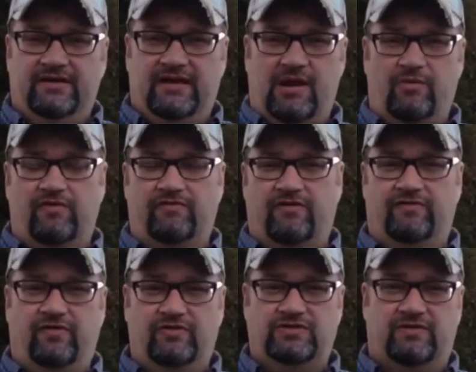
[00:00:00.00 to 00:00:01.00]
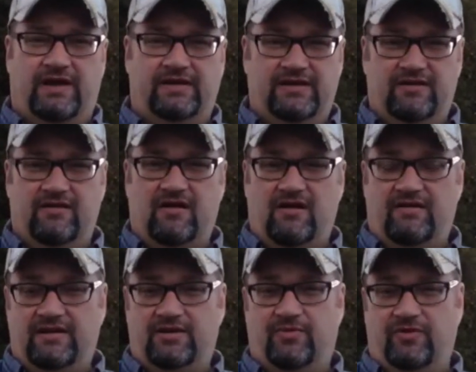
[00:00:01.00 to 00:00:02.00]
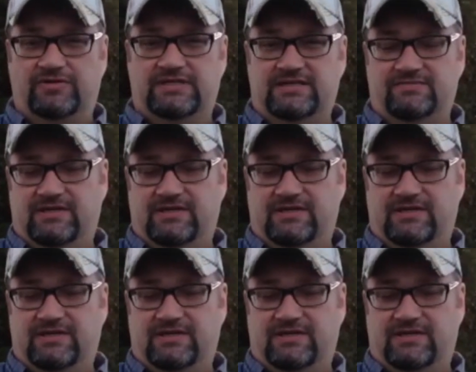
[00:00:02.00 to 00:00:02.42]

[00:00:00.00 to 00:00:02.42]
A number of our folks around here are in the process,